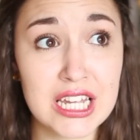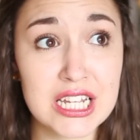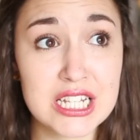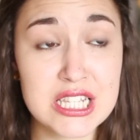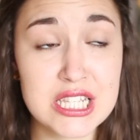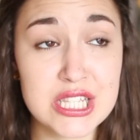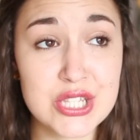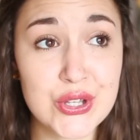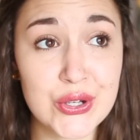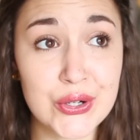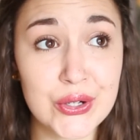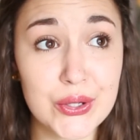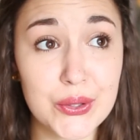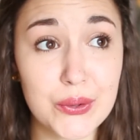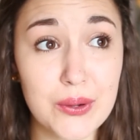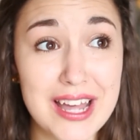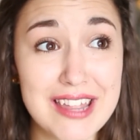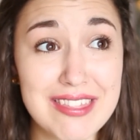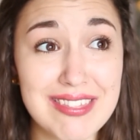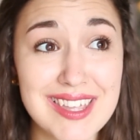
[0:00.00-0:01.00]

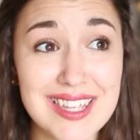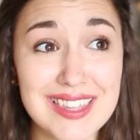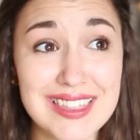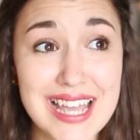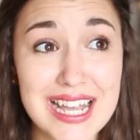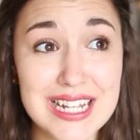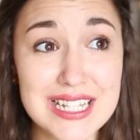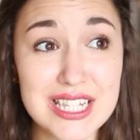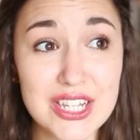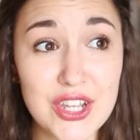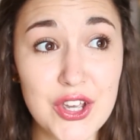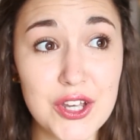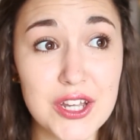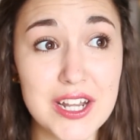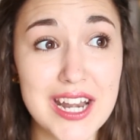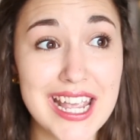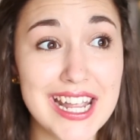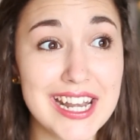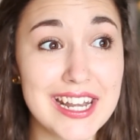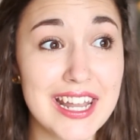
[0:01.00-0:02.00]
So I think that's
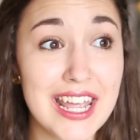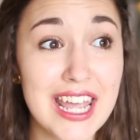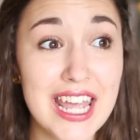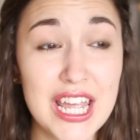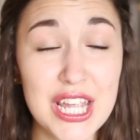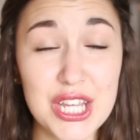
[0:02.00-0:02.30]
good. And